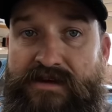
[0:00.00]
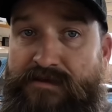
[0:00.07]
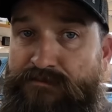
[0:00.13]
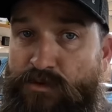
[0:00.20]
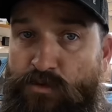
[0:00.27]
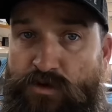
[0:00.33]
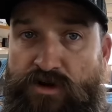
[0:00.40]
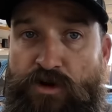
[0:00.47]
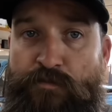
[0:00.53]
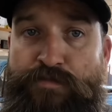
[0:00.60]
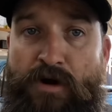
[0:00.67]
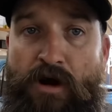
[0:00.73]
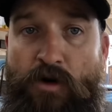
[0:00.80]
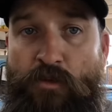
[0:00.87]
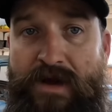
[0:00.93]
But we're gonna
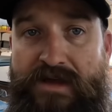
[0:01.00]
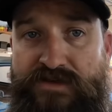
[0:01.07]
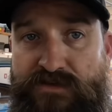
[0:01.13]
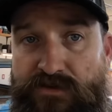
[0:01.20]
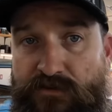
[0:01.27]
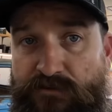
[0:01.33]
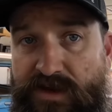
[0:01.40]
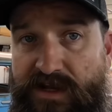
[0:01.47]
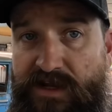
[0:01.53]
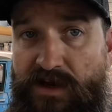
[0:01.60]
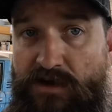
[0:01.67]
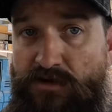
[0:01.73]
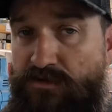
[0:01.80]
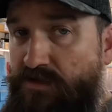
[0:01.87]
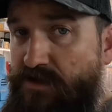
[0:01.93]
part ways on the
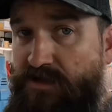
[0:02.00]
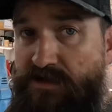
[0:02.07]
video